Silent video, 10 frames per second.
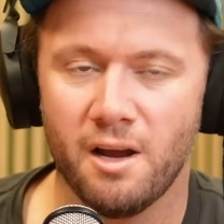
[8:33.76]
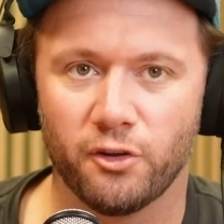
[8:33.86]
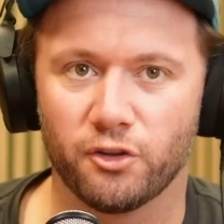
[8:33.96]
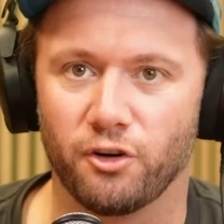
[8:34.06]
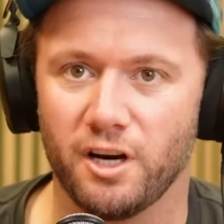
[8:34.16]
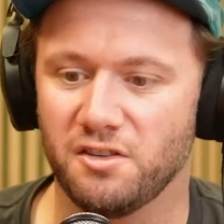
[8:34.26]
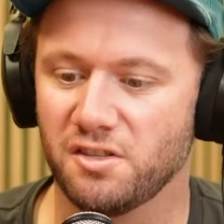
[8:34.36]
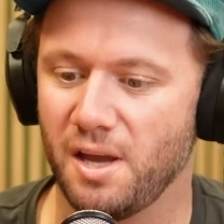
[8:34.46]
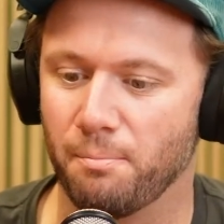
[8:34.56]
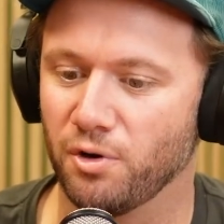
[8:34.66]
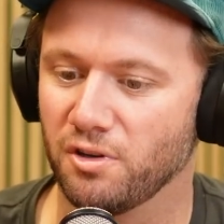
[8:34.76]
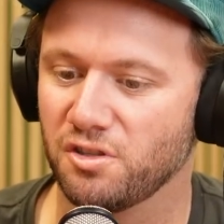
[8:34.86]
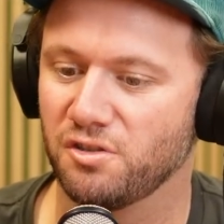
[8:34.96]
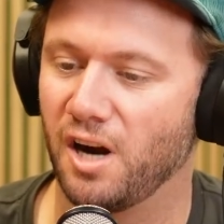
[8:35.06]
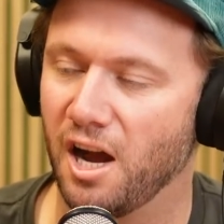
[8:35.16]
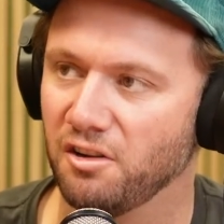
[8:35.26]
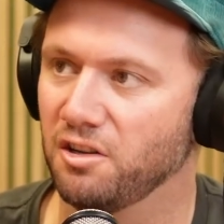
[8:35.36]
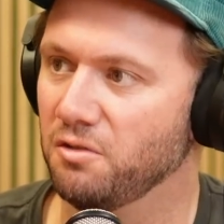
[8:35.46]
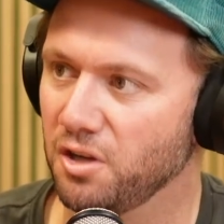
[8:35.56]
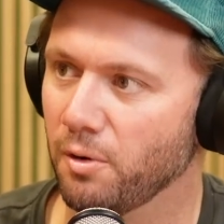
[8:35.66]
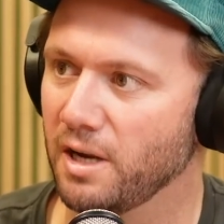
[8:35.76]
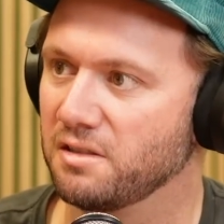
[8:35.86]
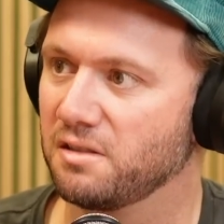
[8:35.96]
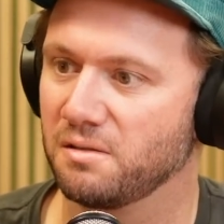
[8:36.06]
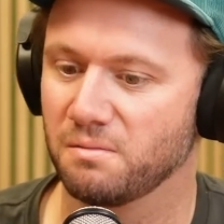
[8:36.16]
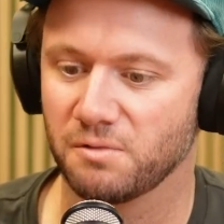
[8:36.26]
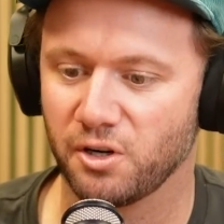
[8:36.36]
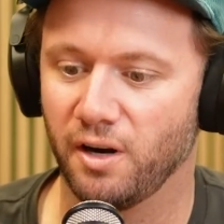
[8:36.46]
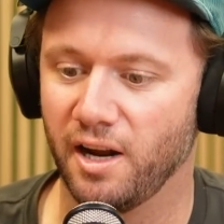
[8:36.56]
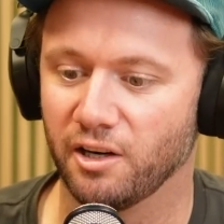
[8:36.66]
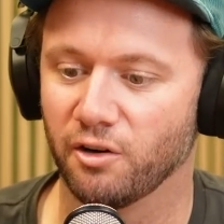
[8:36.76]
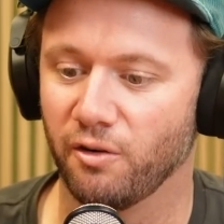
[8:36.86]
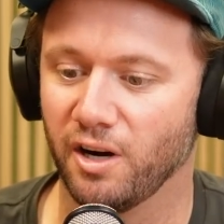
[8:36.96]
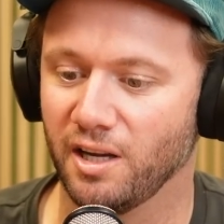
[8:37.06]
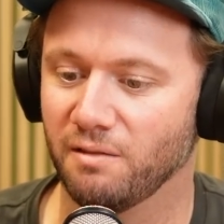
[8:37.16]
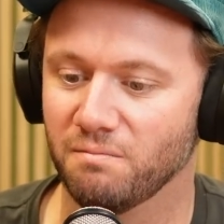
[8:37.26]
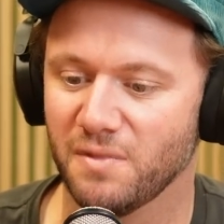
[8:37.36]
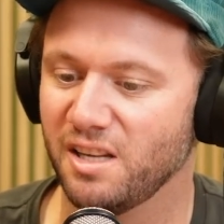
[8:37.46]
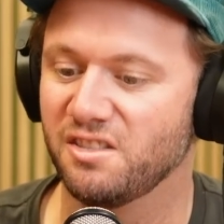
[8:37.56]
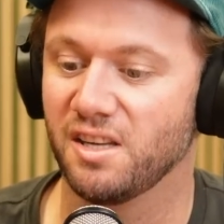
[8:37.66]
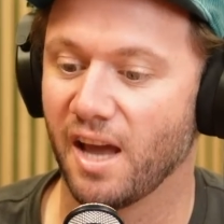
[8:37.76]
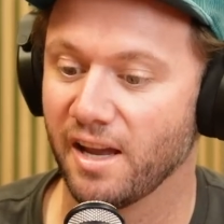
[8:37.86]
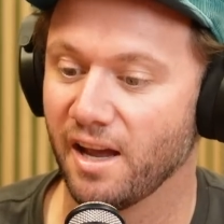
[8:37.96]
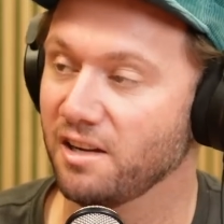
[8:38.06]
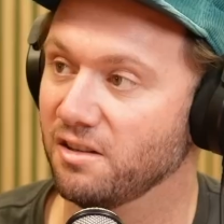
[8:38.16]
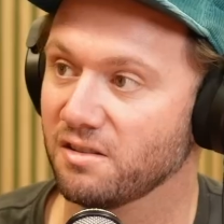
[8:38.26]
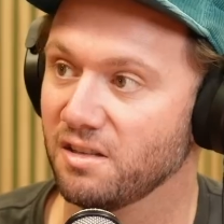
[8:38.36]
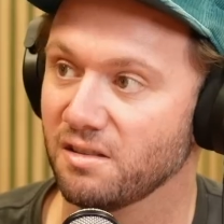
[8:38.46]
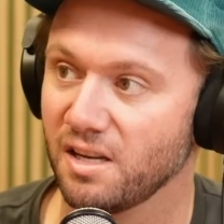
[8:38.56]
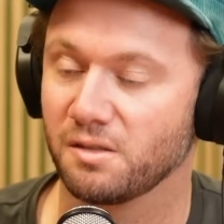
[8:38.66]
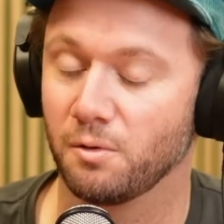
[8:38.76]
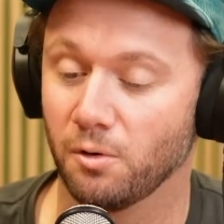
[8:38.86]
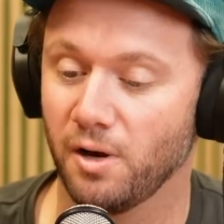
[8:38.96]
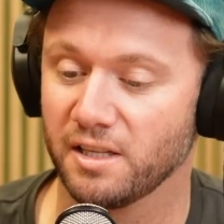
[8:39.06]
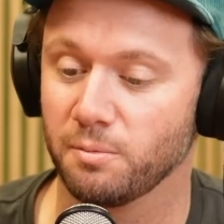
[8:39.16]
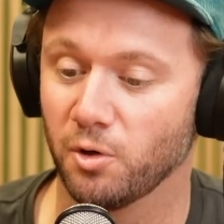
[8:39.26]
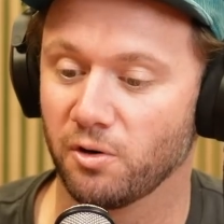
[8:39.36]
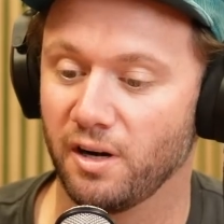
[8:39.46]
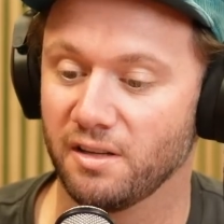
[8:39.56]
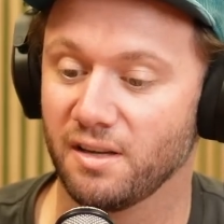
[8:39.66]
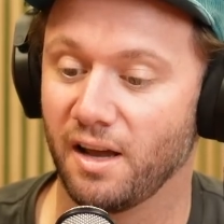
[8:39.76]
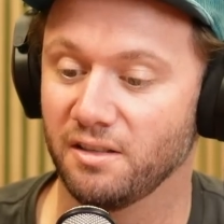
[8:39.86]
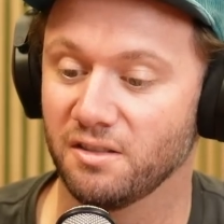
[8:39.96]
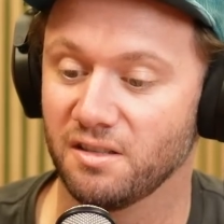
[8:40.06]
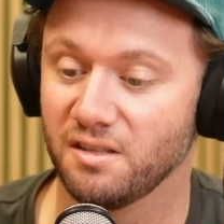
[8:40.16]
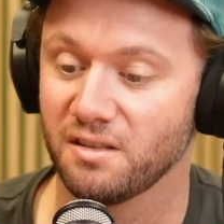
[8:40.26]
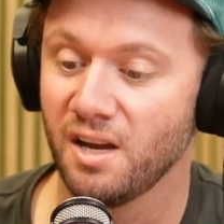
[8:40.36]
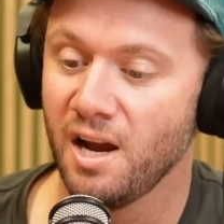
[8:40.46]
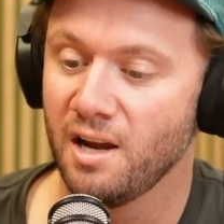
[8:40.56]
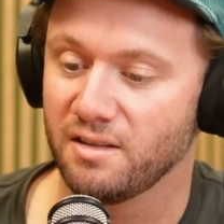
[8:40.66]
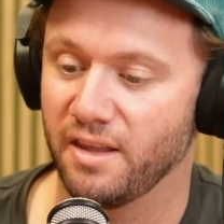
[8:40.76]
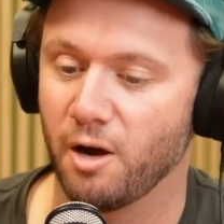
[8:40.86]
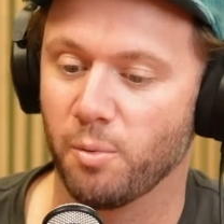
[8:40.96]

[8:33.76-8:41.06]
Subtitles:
3 separate Australian, US and Korean ECA agencies, export credits agencies. So they were